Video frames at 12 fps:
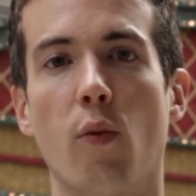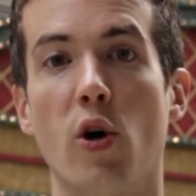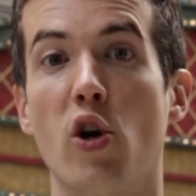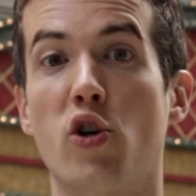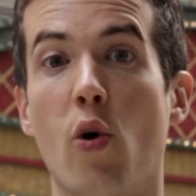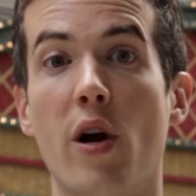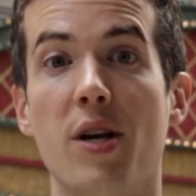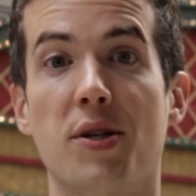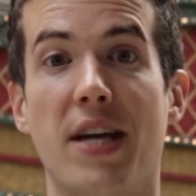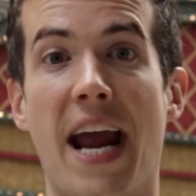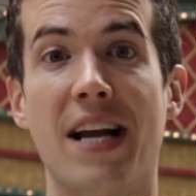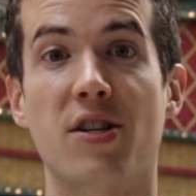where notorious
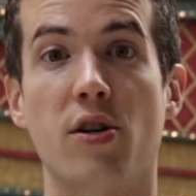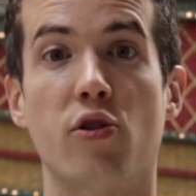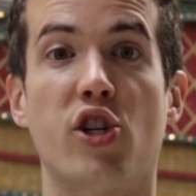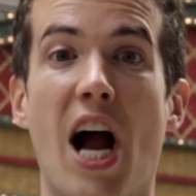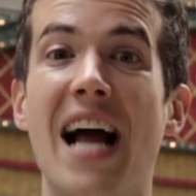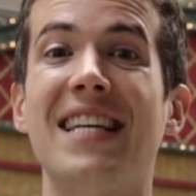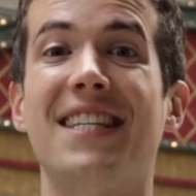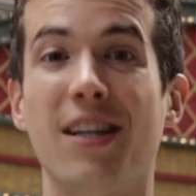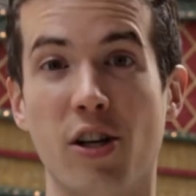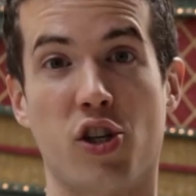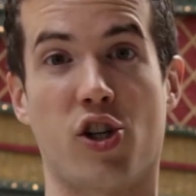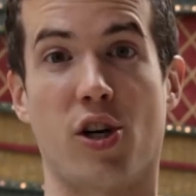gangster John
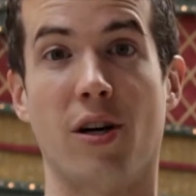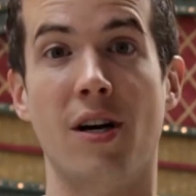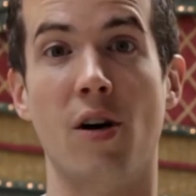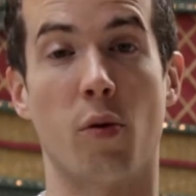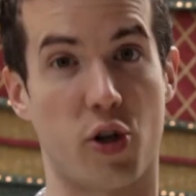Dillinger